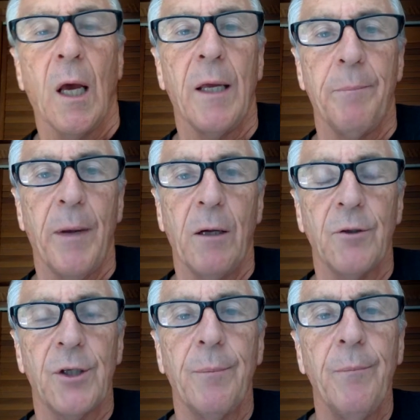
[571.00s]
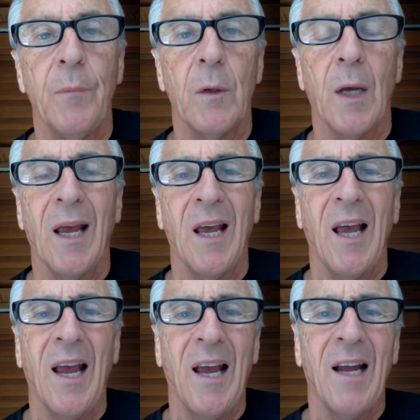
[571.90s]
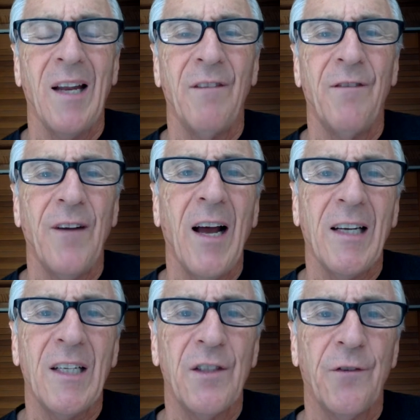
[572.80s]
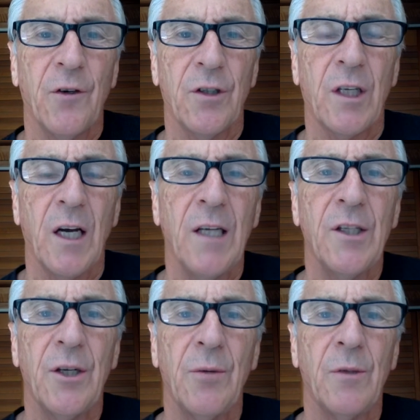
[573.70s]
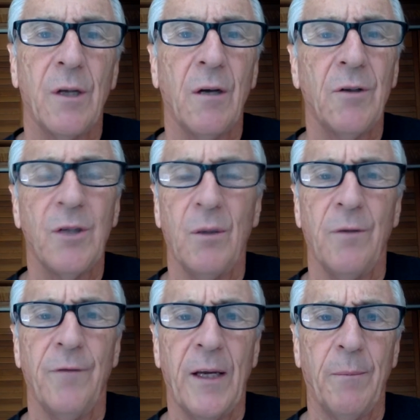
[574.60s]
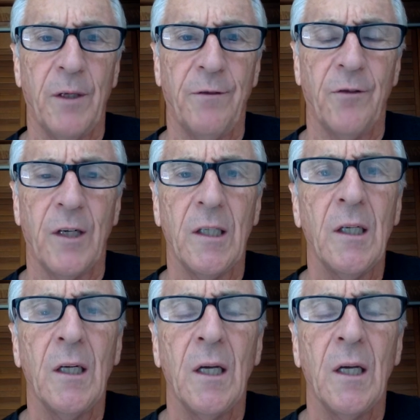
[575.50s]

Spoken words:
in Belgium. And in fact, his first cousin, who was also a family friend,